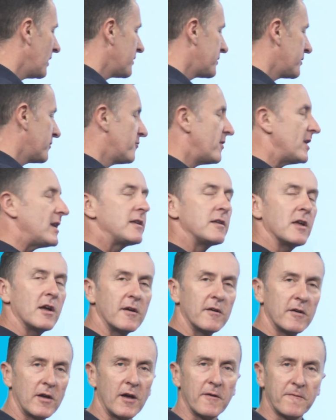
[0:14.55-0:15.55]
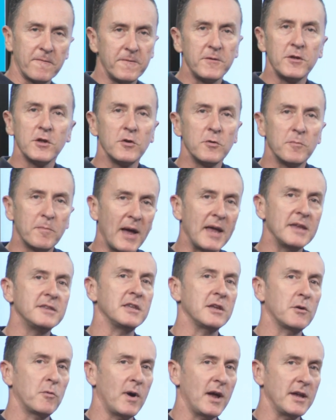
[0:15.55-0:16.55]
There are really a few
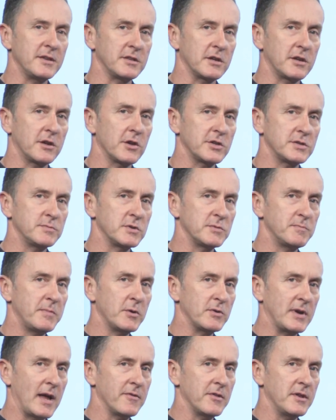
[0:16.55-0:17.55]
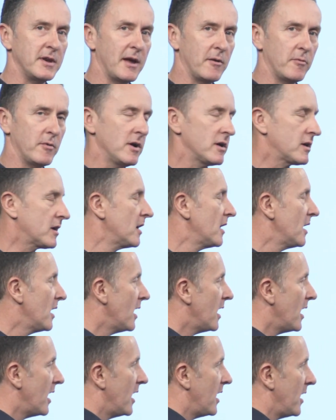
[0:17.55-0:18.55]
basic ways that customers build out the network.
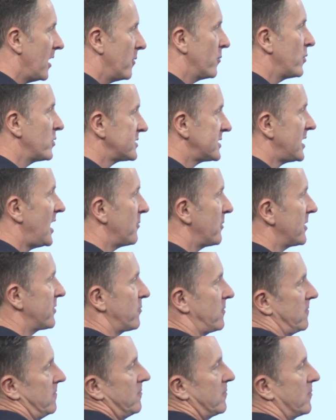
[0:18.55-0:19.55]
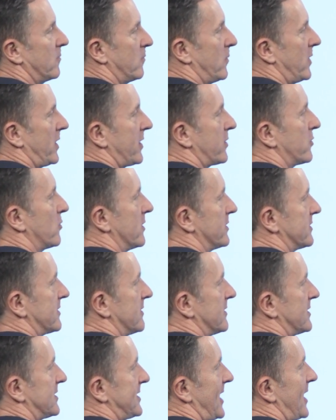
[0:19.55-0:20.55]
And we'll start with what I call as
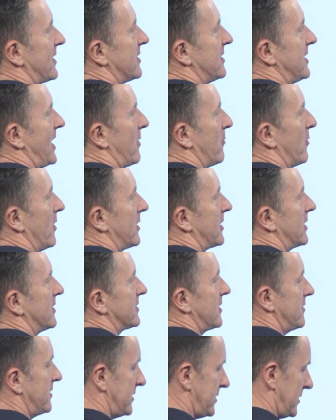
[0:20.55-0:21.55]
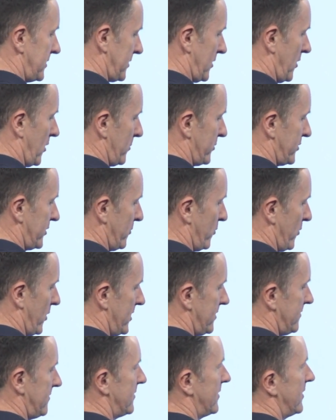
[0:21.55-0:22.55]
standard networking. So this is option one,